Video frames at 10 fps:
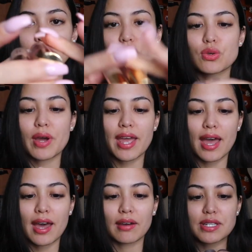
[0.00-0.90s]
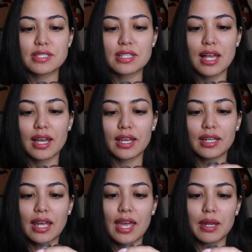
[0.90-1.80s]
The two I have,
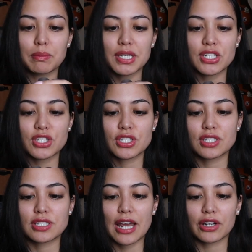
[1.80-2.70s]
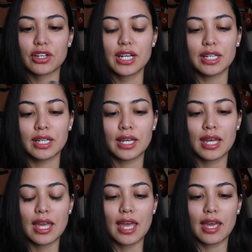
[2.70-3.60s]
Slide and Peach
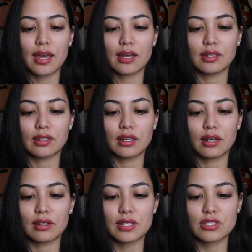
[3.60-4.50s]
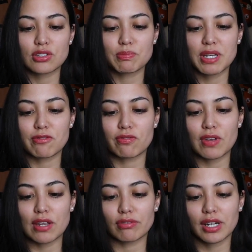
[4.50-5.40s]
Daiquiri and these are my
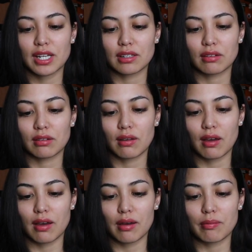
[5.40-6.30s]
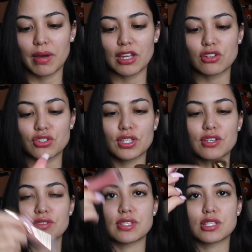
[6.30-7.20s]
favorite. Um, I usually
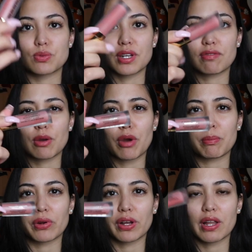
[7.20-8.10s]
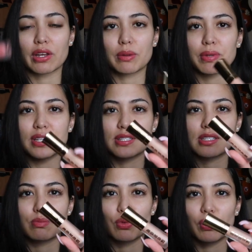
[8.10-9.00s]
use this one if I want more color, but this
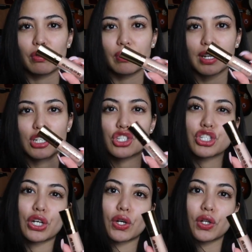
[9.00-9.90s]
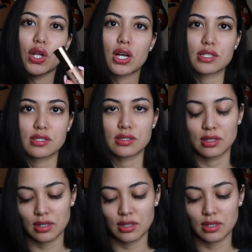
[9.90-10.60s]
is more of like a sheer gloss.